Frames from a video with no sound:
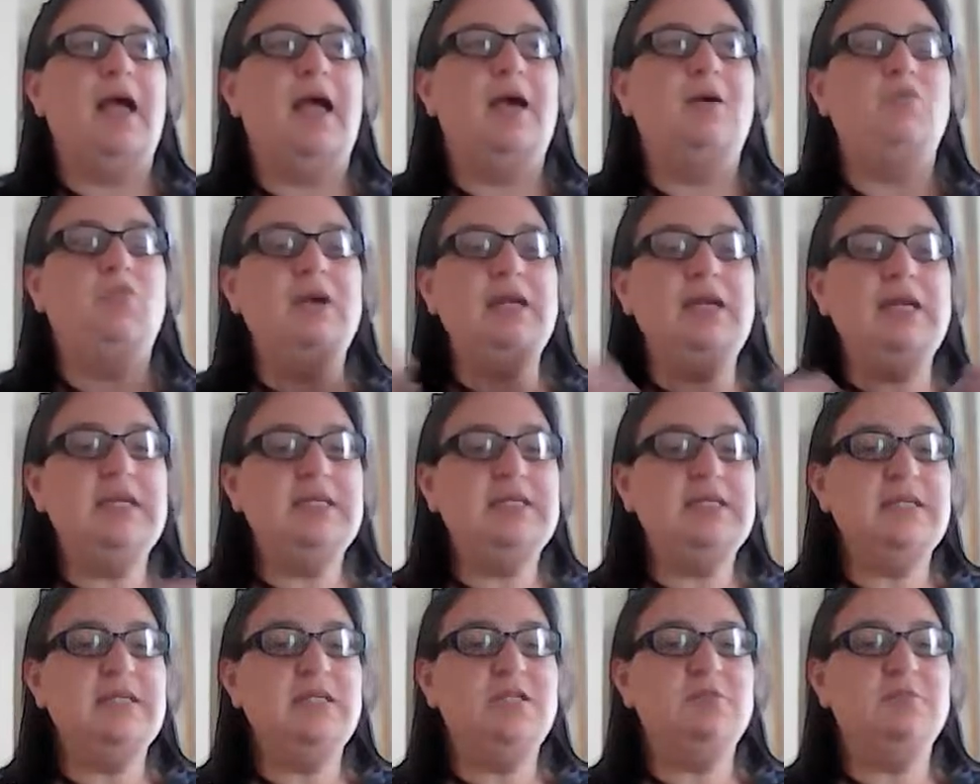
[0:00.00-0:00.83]
And when
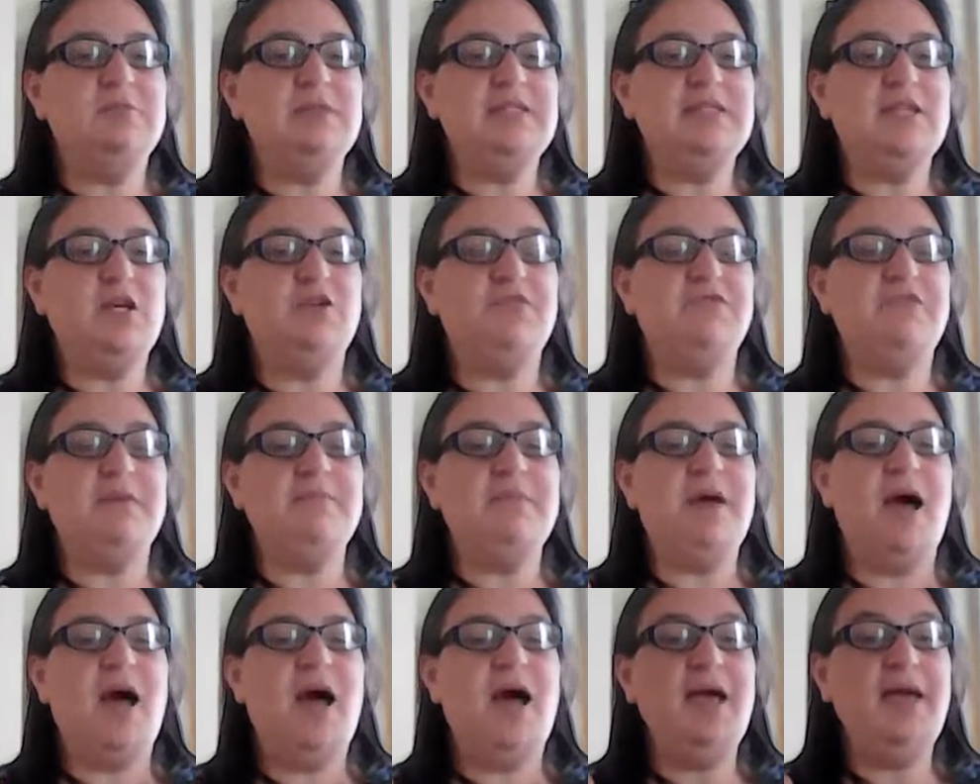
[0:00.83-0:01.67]
listening to myself,
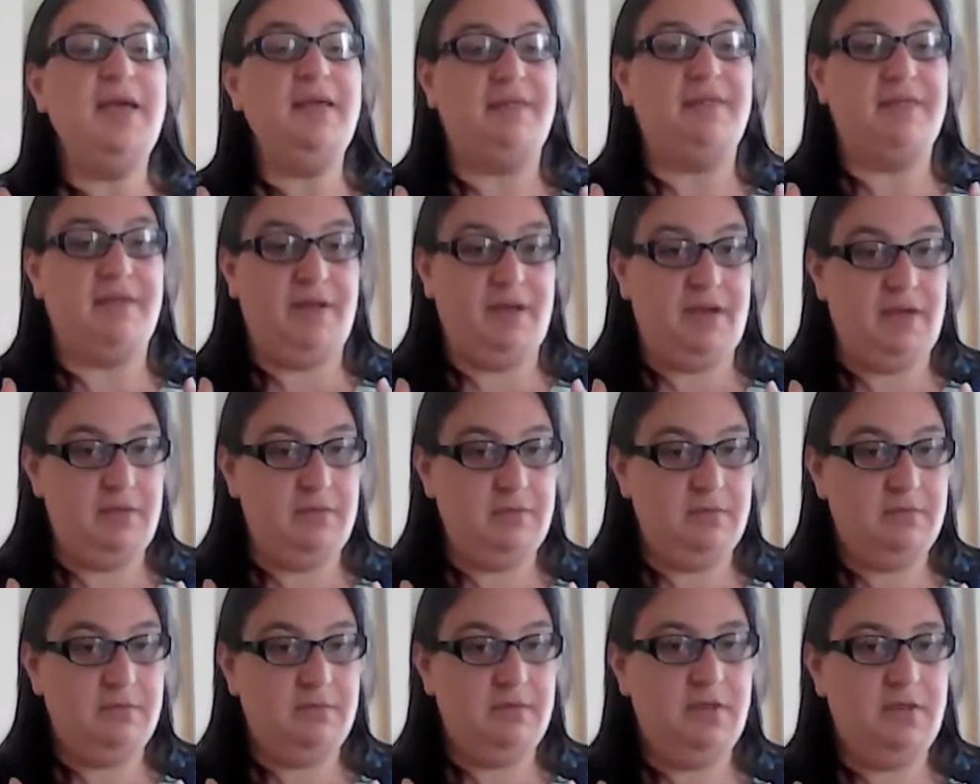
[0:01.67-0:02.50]
I'm either
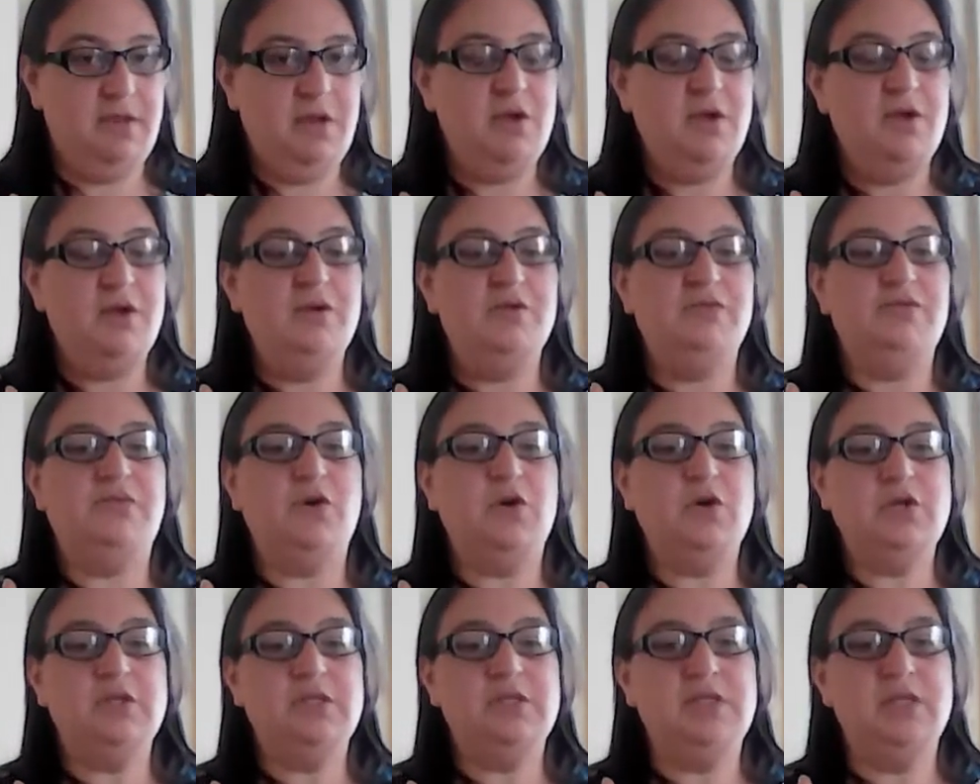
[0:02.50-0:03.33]

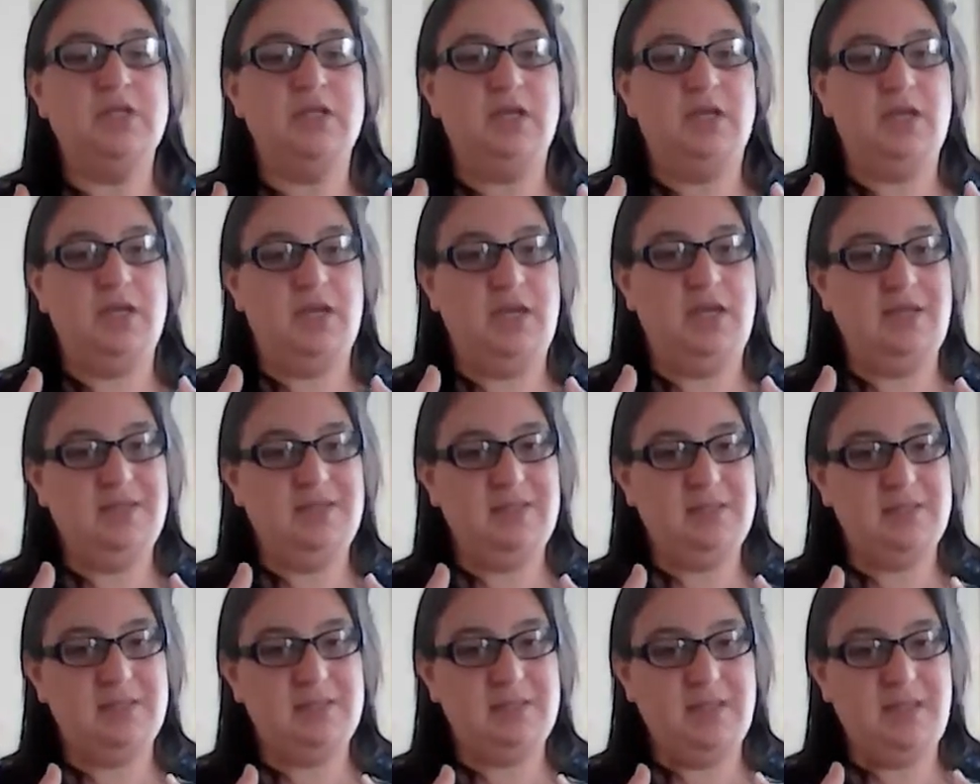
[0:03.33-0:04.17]
focusing
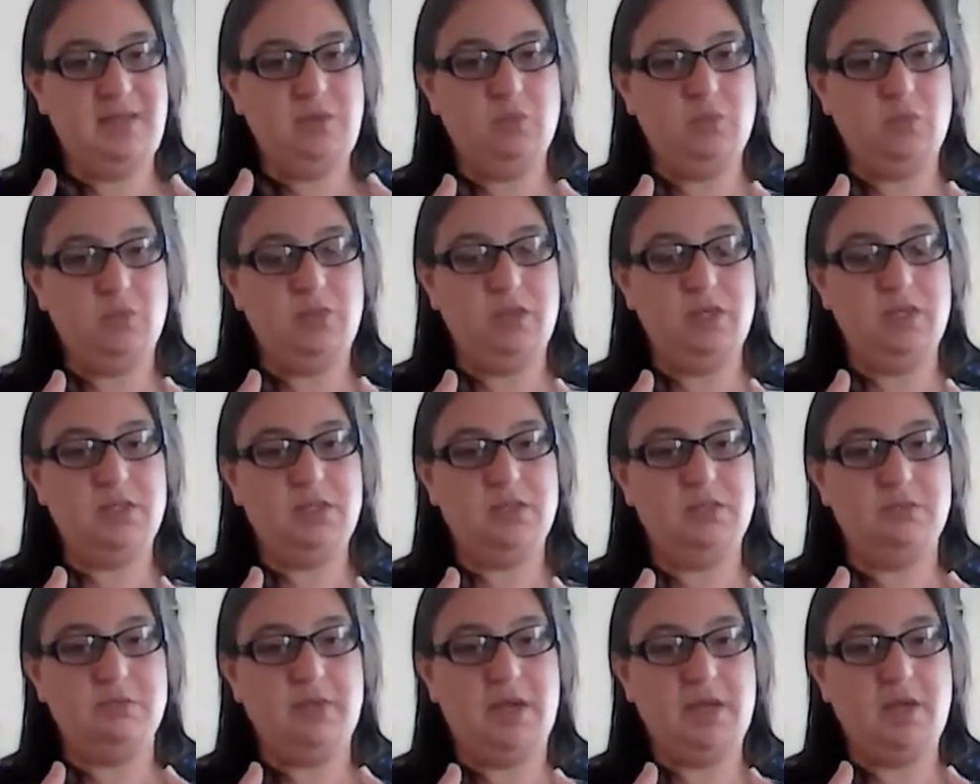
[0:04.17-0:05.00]
inward
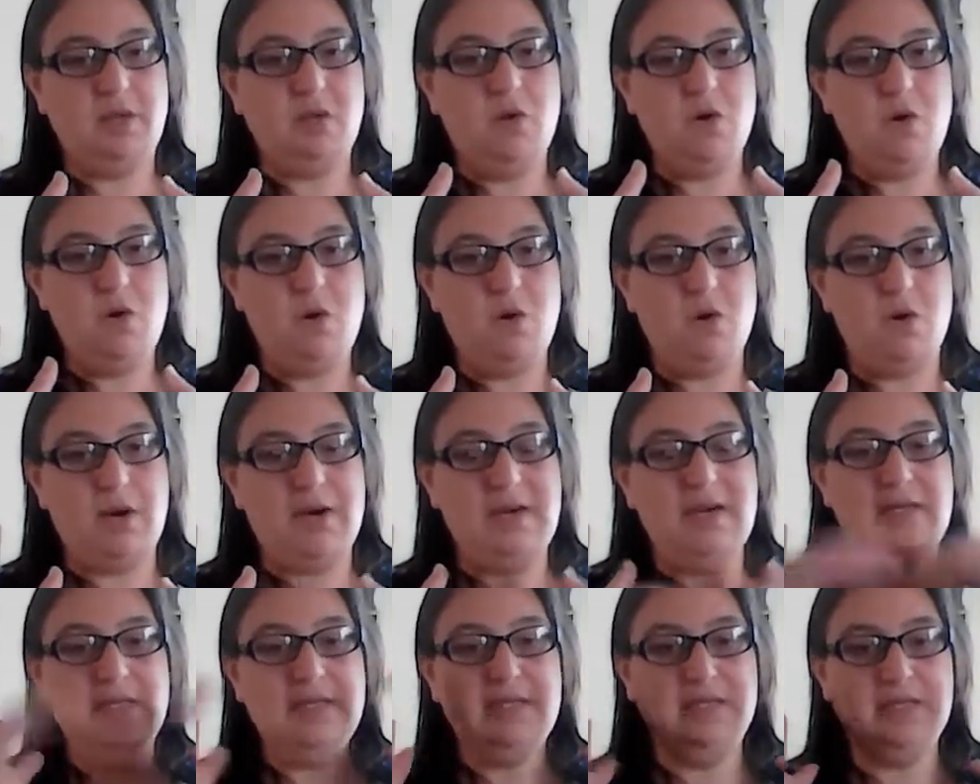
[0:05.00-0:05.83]
to my core
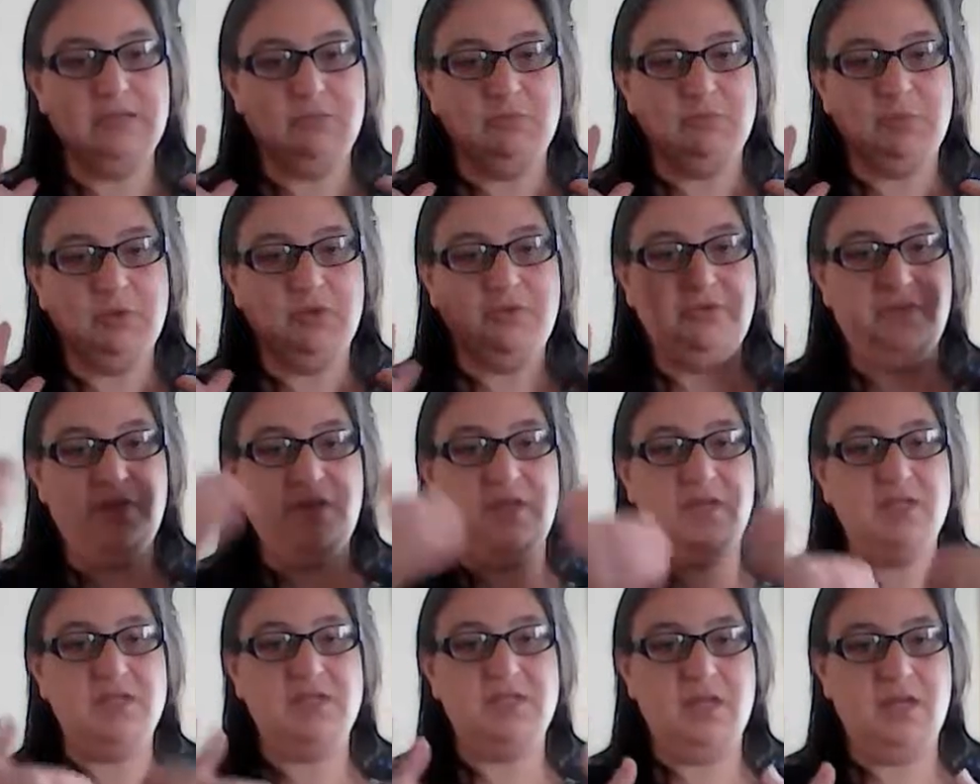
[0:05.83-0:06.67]
and listening both
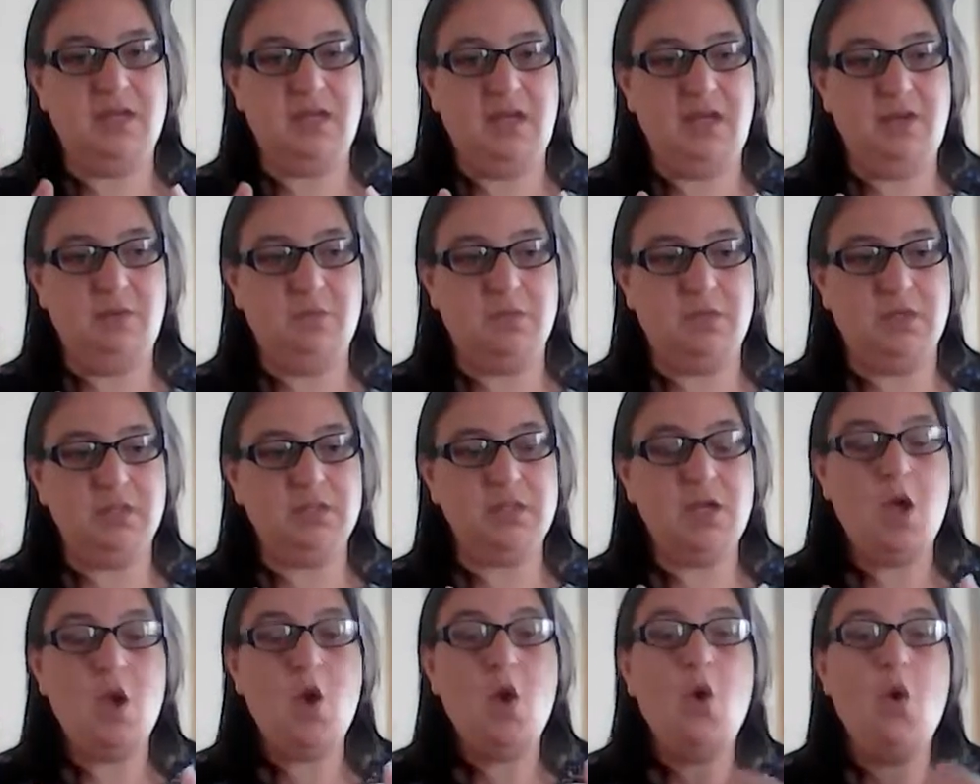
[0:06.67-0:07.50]
ears inwards,